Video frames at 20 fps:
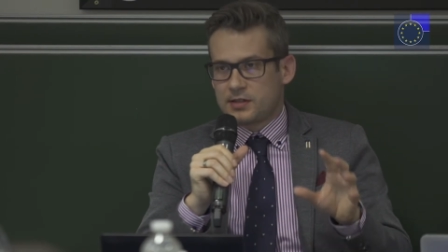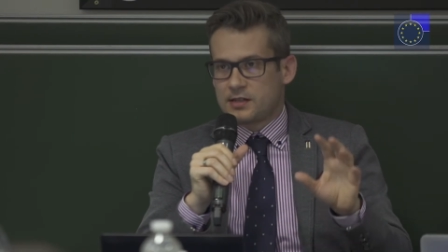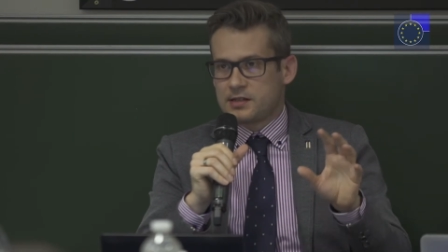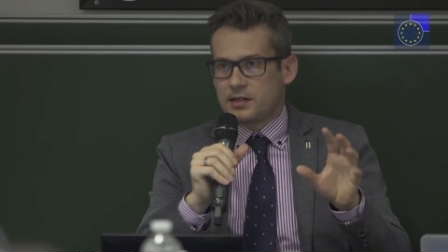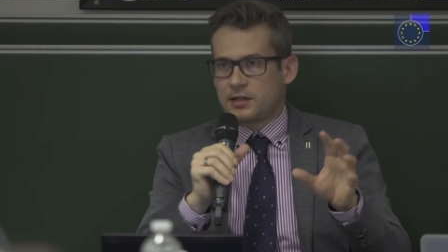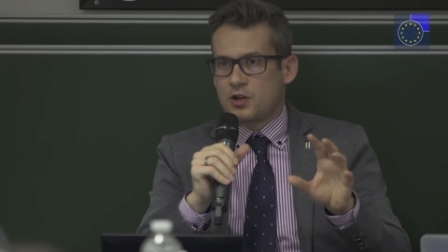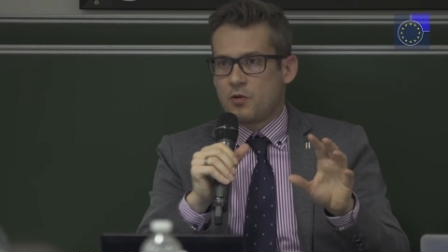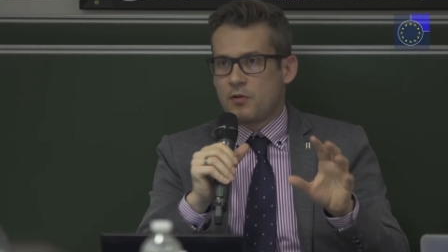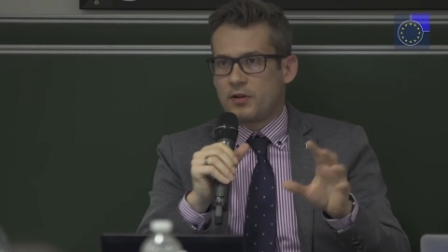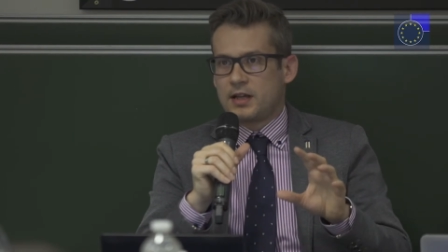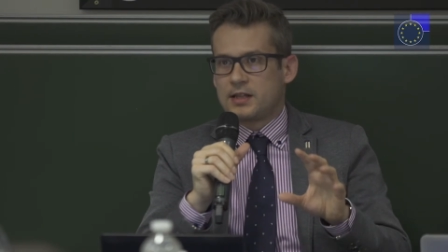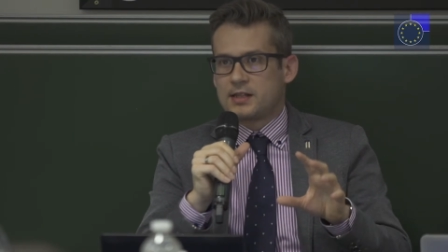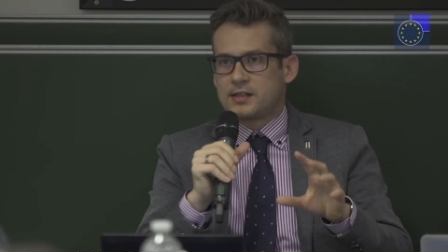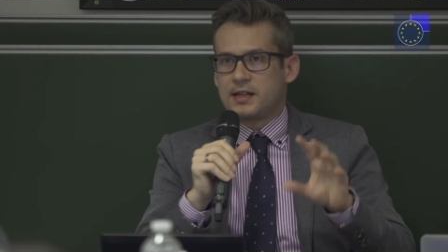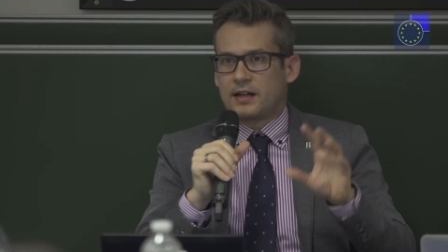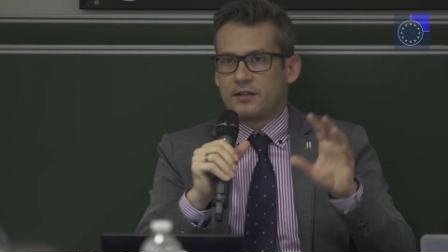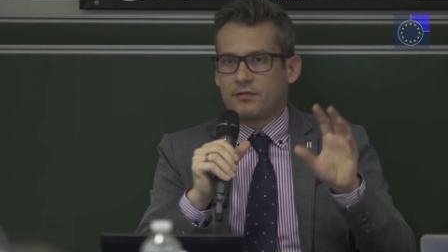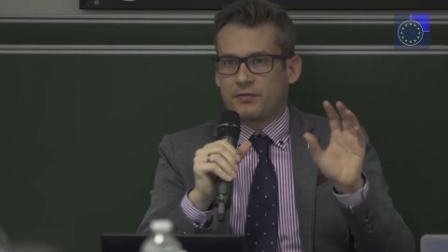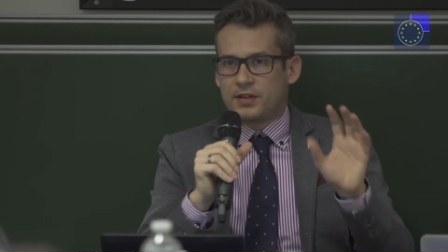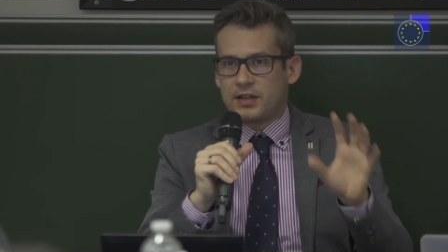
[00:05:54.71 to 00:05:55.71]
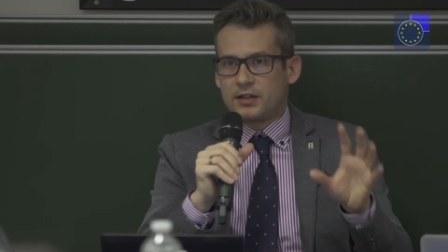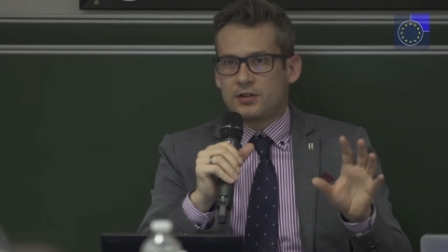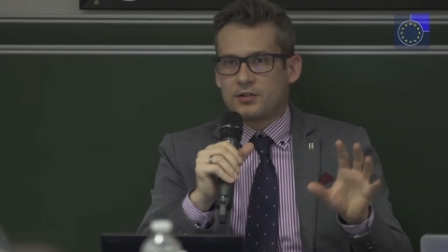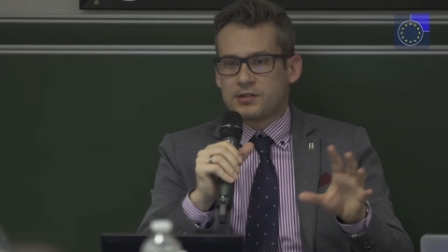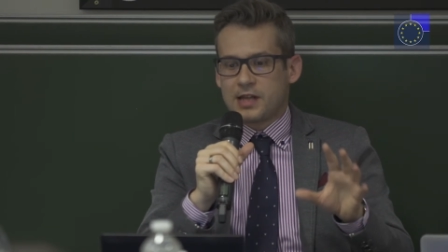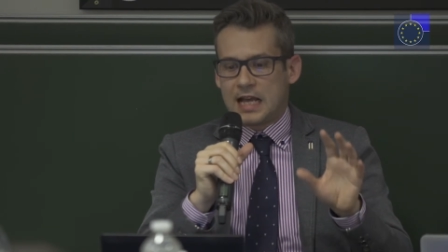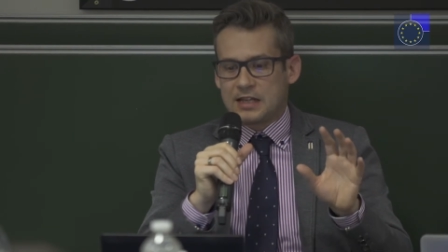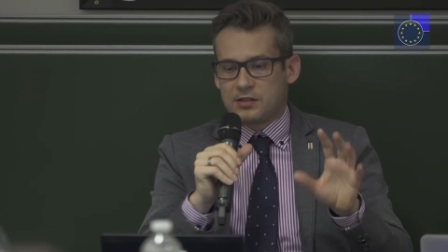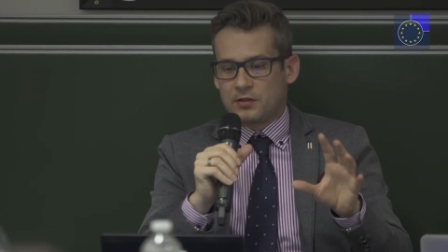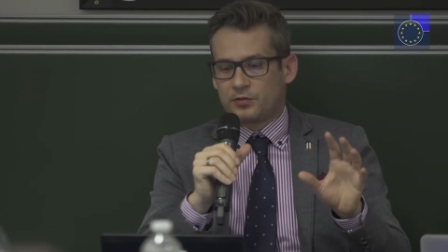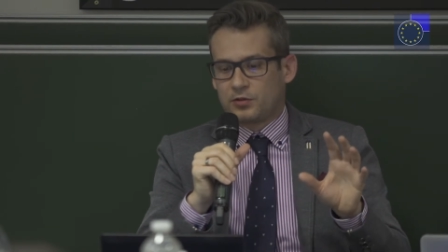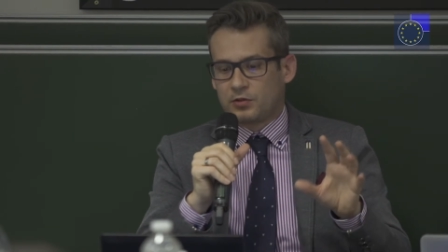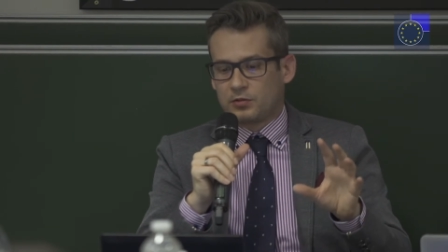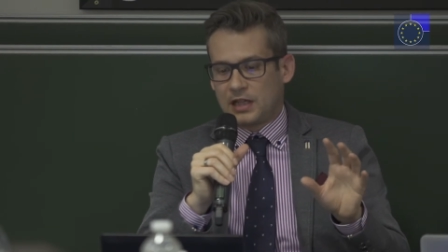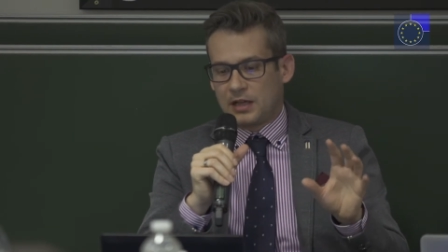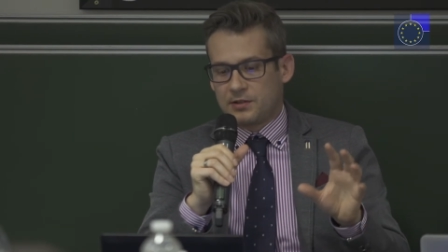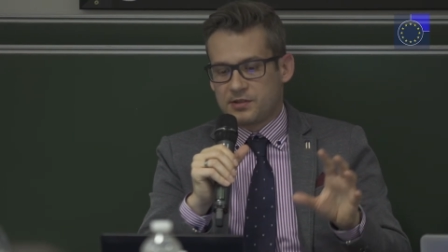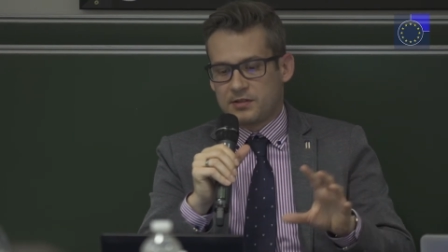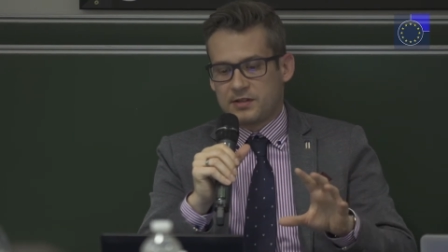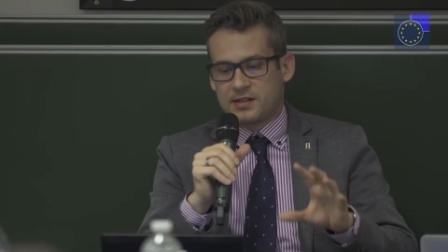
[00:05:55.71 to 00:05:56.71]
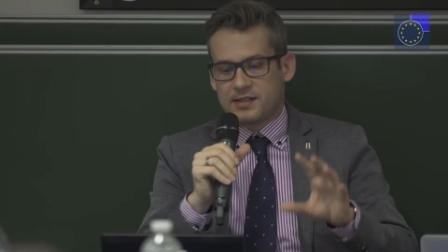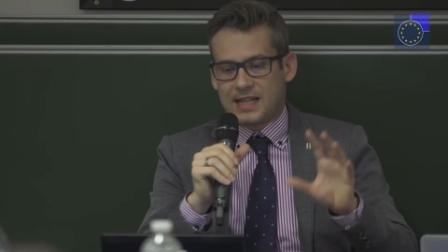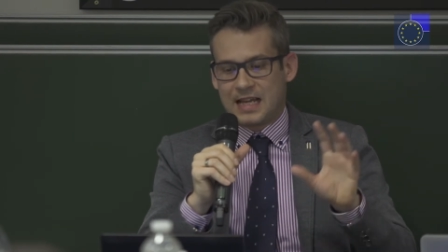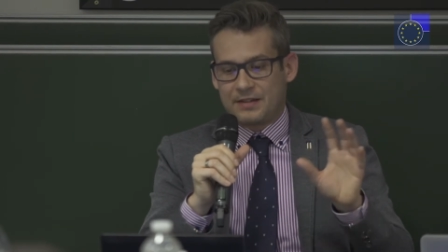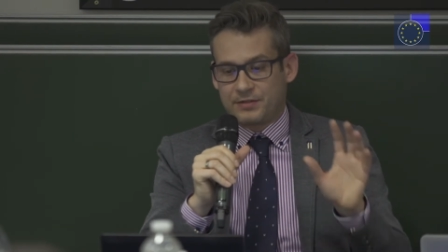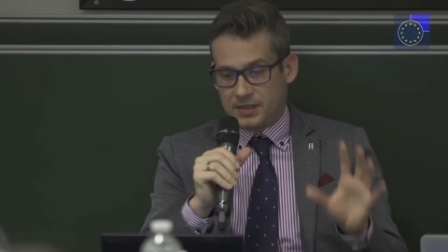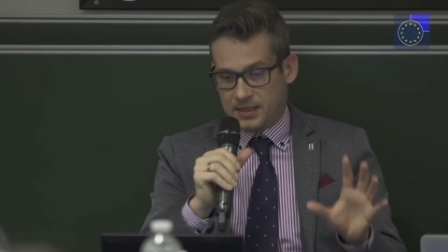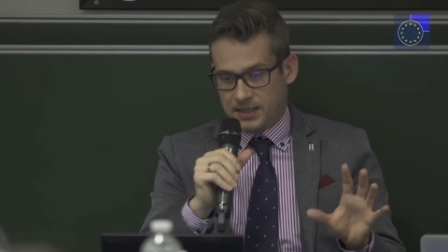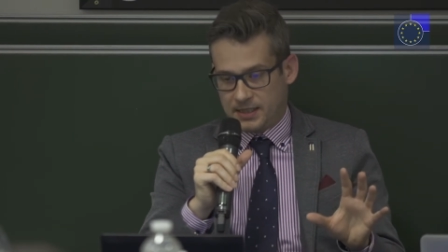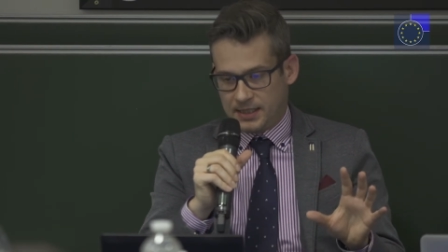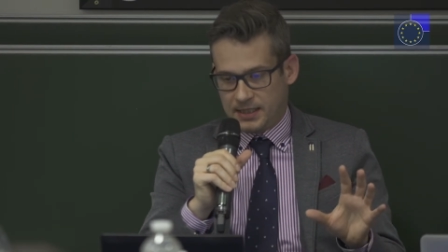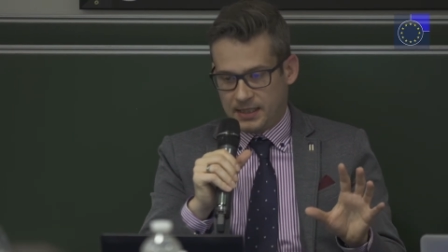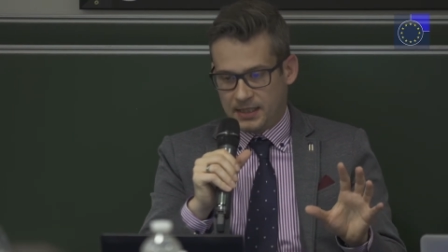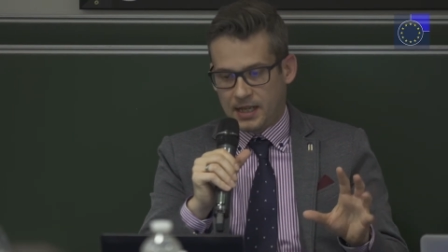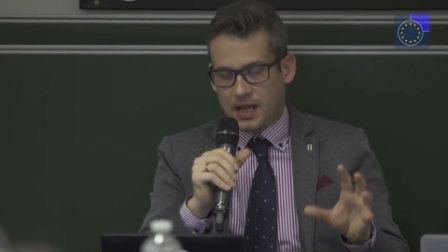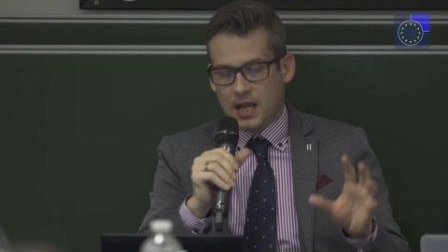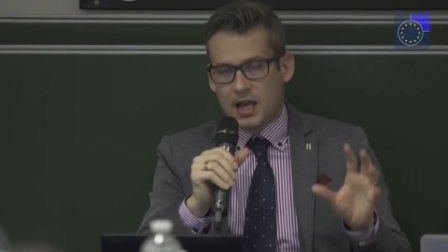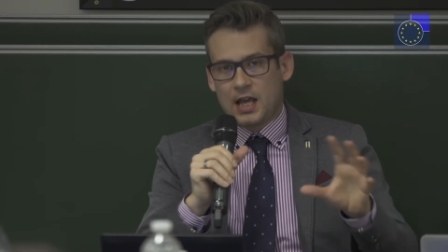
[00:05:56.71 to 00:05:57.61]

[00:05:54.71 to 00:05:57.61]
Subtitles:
These are UNHCR figures as of 2017.